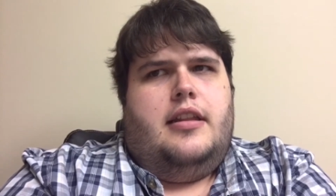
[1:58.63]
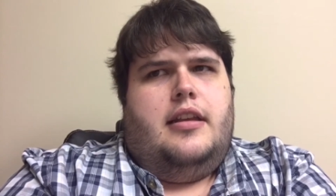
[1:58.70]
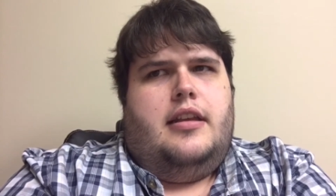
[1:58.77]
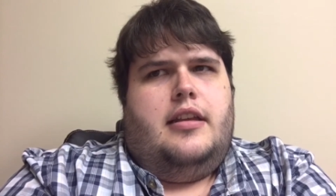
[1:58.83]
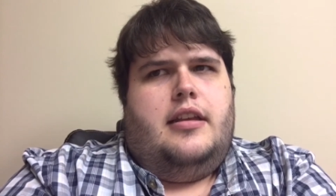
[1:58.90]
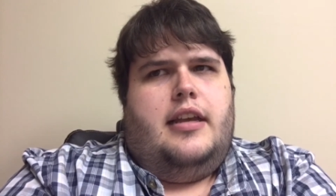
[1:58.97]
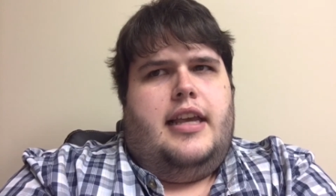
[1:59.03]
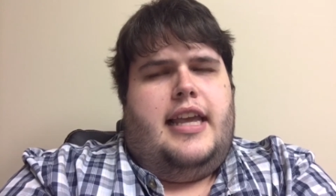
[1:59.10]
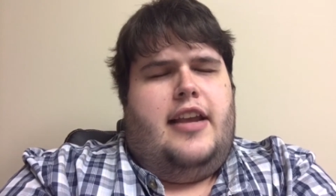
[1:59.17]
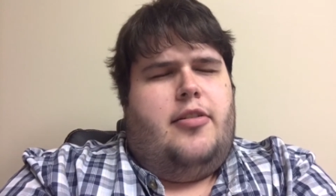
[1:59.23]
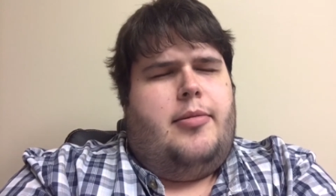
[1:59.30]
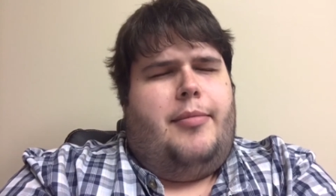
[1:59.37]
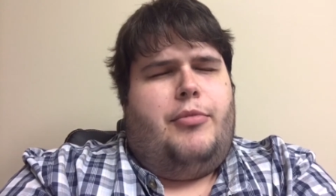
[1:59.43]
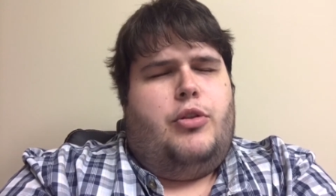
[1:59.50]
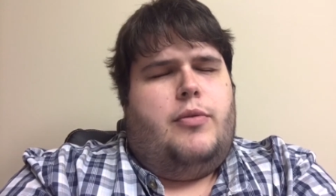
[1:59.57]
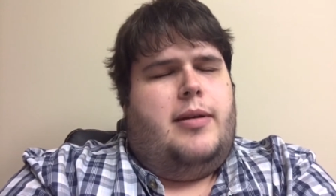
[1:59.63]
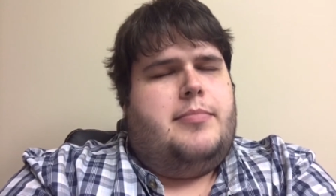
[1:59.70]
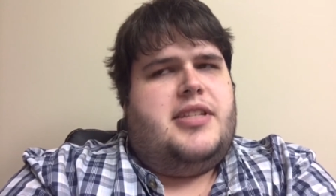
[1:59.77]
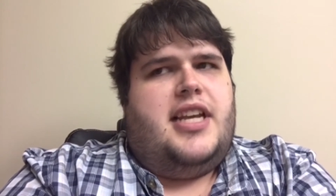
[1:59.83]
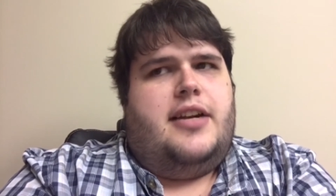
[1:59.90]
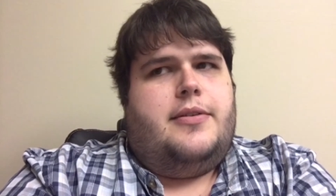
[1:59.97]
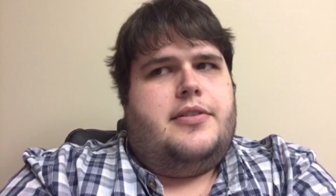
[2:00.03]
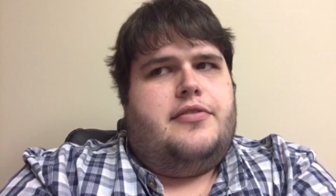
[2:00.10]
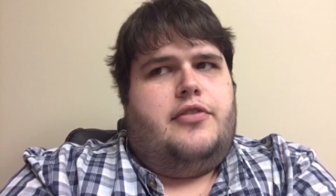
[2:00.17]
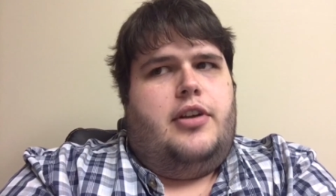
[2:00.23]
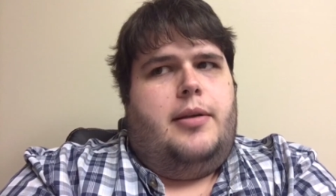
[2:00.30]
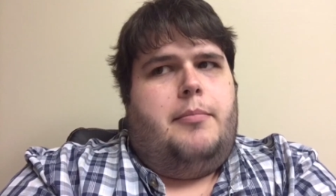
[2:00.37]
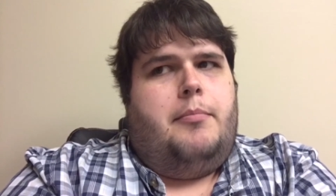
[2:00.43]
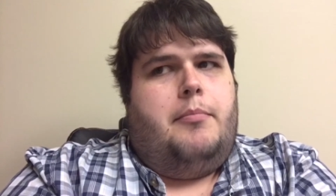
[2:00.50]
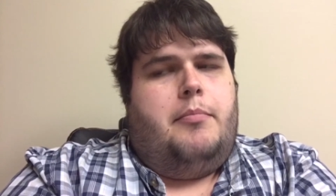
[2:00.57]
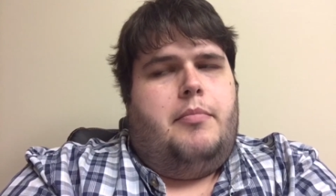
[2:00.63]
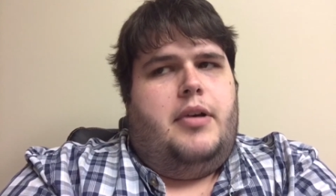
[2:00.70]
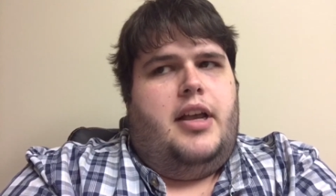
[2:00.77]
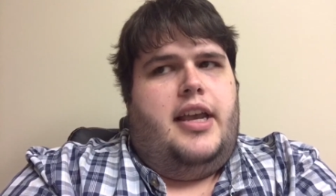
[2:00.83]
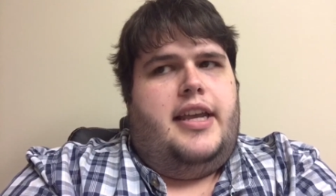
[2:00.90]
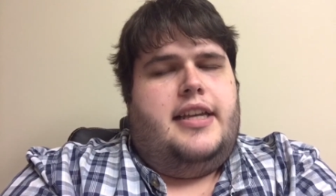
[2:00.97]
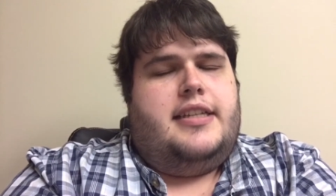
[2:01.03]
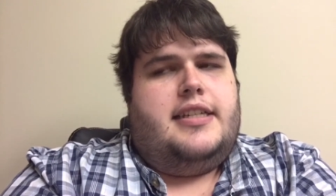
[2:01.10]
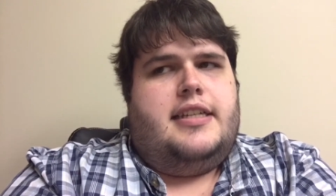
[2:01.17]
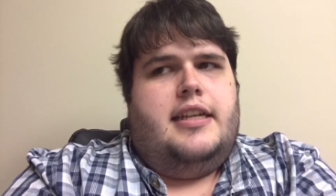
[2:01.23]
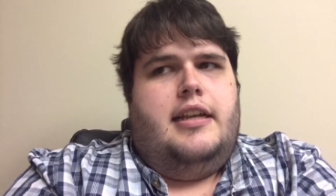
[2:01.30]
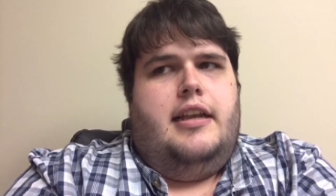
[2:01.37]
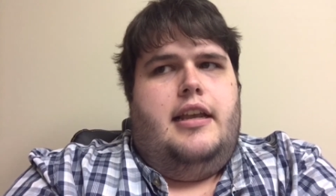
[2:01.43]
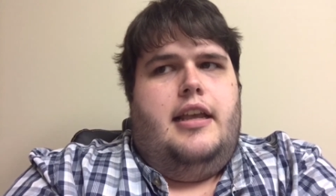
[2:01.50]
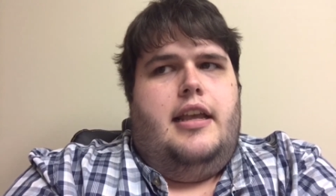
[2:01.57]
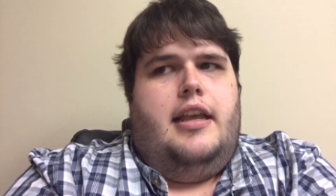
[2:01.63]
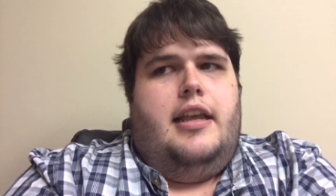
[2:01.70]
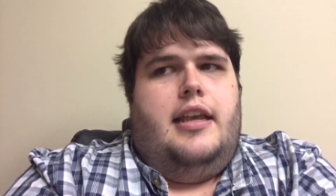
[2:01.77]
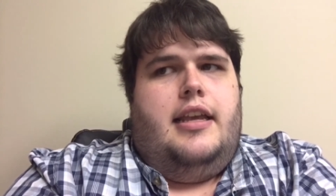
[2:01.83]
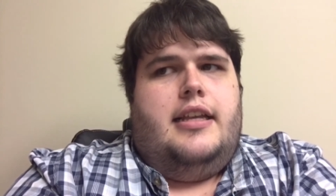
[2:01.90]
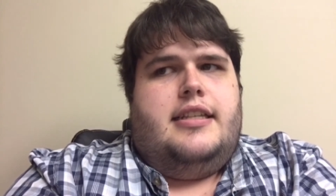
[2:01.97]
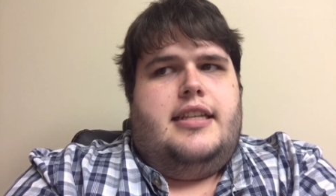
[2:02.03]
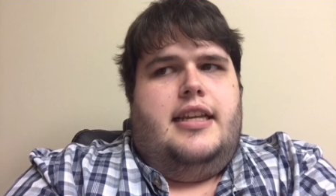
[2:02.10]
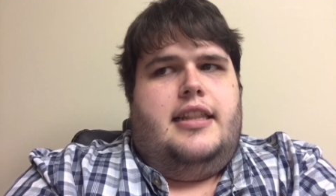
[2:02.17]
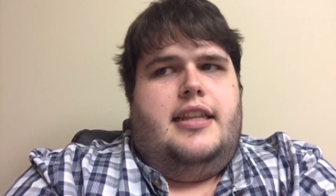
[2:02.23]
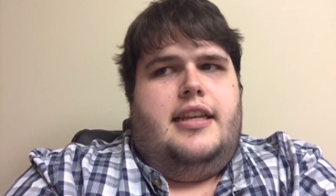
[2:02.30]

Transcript: I can't remember the website it was from, but it said